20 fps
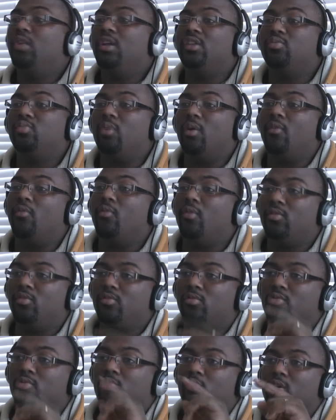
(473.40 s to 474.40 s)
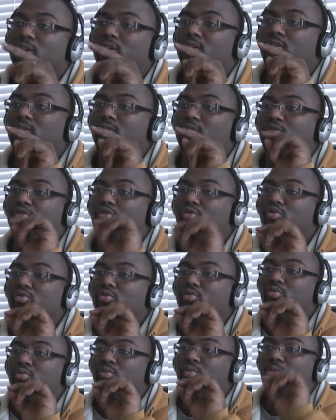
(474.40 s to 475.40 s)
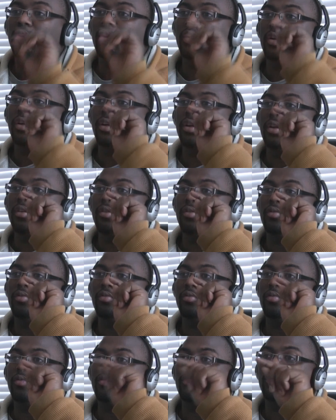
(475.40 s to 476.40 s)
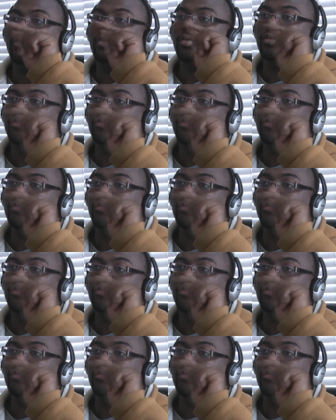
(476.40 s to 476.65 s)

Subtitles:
That's rough. What's 1, 2, and...